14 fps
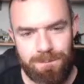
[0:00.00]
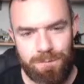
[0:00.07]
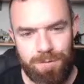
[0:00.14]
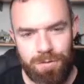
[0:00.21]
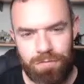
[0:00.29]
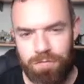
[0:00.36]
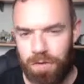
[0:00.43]

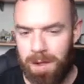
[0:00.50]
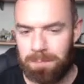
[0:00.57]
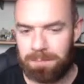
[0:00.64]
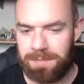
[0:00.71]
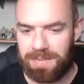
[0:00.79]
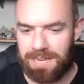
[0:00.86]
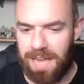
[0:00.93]

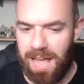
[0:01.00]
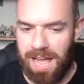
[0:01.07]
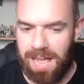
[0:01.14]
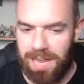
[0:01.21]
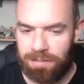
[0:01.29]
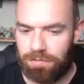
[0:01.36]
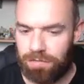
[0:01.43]
from the
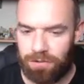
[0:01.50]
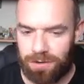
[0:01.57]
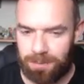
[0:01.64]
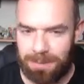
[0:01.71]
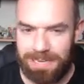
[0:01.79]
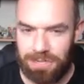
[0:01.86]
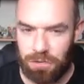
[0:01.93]
guy
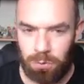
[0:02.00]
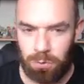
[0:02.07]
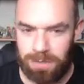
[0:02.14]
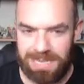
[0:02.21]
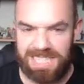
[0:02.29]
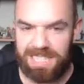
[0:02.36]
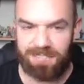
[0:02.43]
formerly known
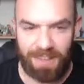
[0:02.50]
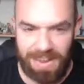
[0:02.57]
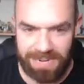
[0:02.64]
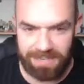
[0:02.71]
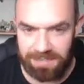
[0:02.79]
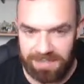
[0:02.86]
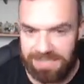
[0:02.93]
as
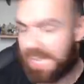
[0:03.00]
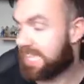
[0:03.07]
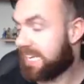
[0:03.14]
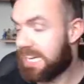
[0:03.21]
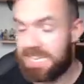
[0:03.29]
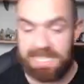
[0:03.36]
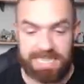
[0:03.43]
Sven.
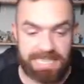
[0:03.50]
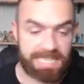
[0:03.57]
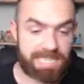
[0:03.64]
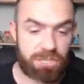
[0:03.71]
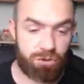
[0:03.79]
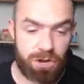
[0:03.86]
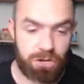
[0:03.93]
That is the
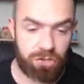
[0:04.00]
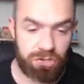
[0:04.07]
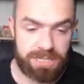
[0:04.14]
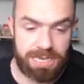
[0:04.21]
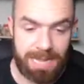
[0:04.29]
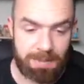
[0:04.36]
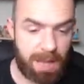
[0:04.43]
stranger's
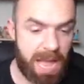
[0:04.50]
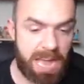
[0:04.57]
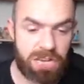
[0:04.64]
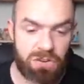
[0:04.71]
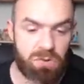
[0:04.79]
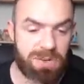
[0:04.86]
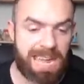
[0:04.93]
name. I
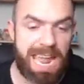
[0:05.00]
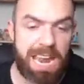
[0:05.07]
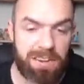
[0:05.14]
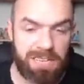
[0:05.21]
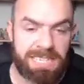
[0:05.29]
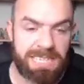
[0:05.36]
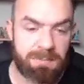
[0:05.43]
don't care.
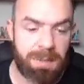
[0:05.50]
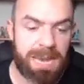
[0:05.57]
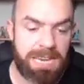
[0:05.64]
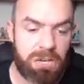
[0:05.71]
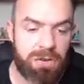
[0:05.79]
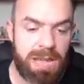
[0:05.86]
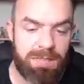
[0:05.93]
This is my
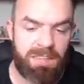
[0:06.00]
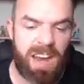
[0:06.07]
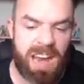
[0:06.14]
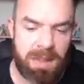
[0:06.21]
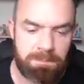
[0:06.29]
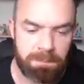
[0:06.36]
new name for him.